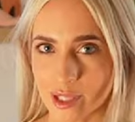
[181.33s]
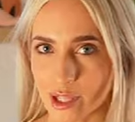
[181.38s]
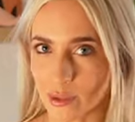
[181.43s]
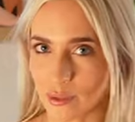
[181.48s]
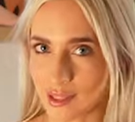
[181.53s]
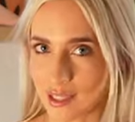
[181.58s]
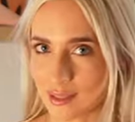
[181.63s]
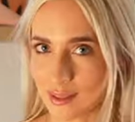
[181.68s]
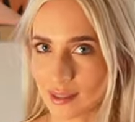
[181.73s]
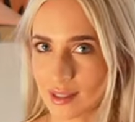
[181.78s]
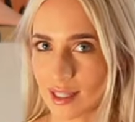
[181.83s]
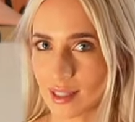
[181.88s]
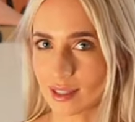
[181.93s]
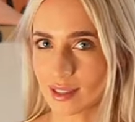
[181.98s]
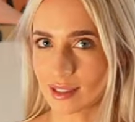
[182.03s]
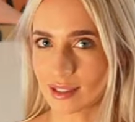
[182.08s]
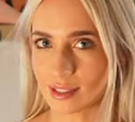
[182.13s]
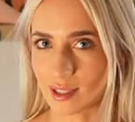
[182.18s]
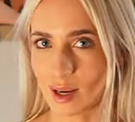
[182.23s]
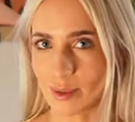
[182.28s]
me know what you
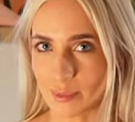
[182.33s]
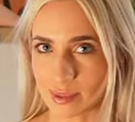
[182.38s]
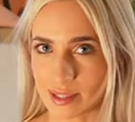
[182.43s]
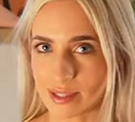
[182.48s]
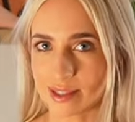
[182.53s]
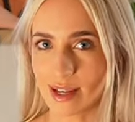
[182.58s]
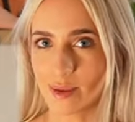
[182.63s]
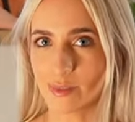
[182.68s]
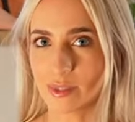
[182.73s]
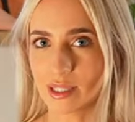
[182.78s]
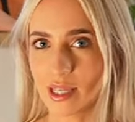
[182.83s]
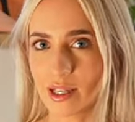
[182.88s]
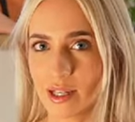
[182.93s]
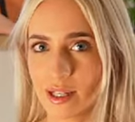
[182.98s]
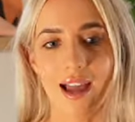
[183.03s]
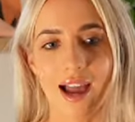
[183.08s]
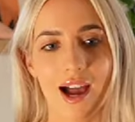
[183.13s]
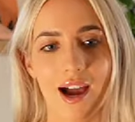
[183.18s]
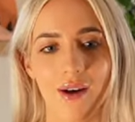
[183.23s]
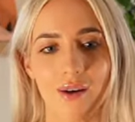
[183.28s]
think in the comments down below.
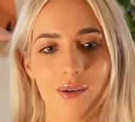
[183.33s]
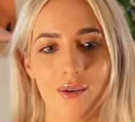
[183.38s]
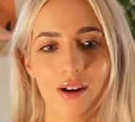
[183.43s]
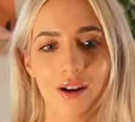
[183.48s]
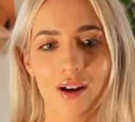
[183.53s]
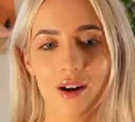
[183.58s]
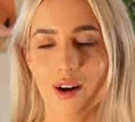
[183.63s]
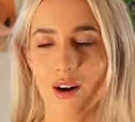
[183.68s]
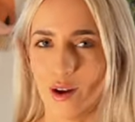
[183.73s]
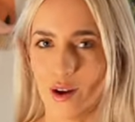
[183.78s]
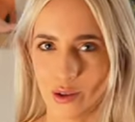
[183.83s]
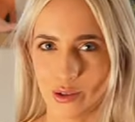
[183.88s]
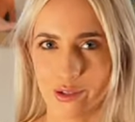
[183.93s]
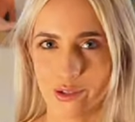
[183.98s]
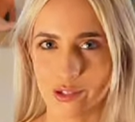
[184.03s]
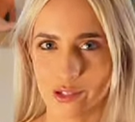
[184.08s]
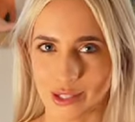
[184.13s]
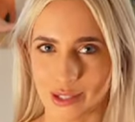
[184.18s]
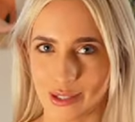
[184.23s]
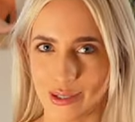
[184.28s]
Now,
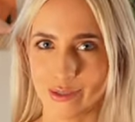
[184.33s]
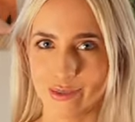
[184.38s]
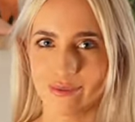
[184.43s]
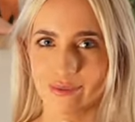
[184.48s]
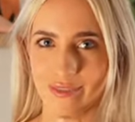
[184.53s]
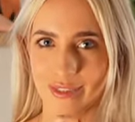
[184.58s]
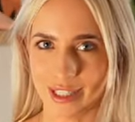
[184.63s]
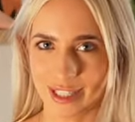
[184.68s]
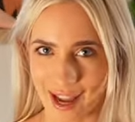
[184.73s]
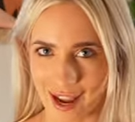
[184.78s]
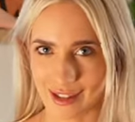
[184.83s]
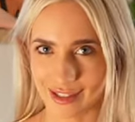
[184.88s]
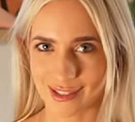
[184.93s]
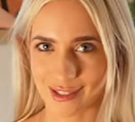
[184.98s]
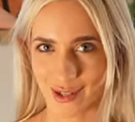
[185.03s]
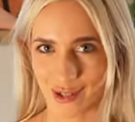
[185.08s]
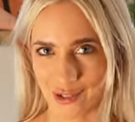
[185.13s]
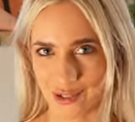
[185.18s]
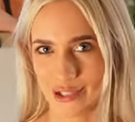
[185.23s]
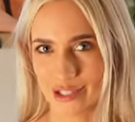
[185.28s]
on to the next
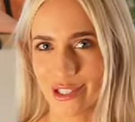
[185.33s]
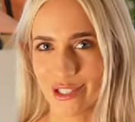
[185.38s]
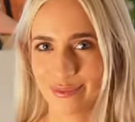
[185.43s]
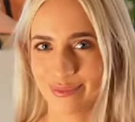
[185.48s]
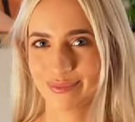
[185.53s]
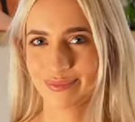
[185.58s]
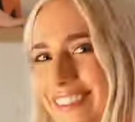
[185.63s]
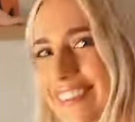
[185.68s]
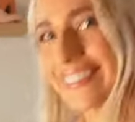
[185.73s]
costume.